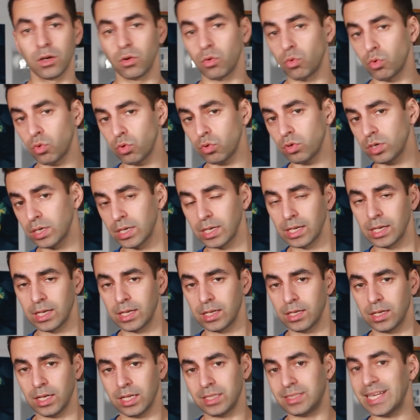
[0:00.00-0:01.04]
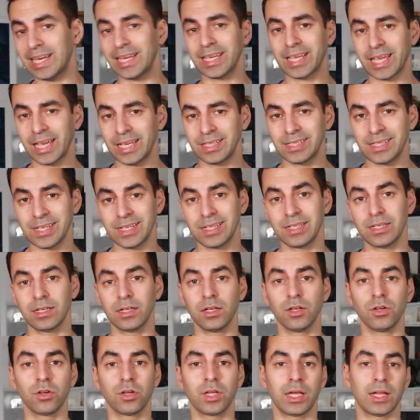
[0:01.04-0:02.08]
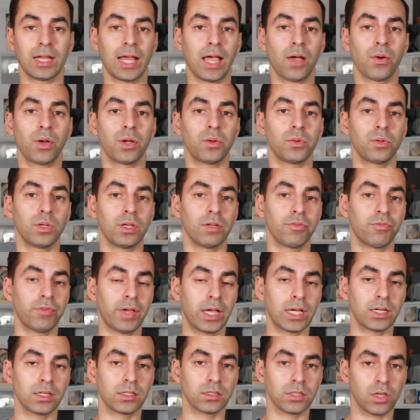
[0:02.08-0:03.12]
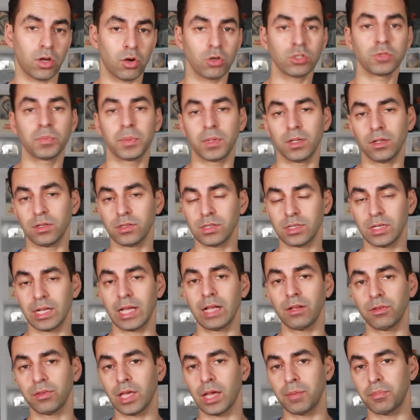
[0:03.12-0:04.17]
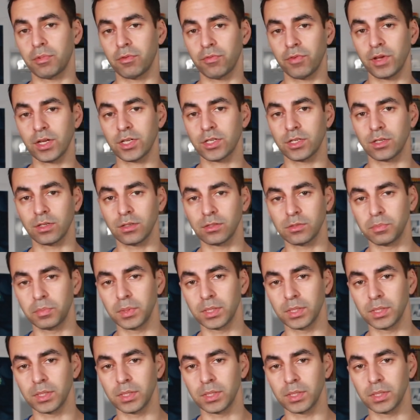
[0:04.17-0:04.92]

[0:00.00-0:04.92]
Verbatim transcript: or a dedicated look at how it will affect hospitals and healthcare professionals.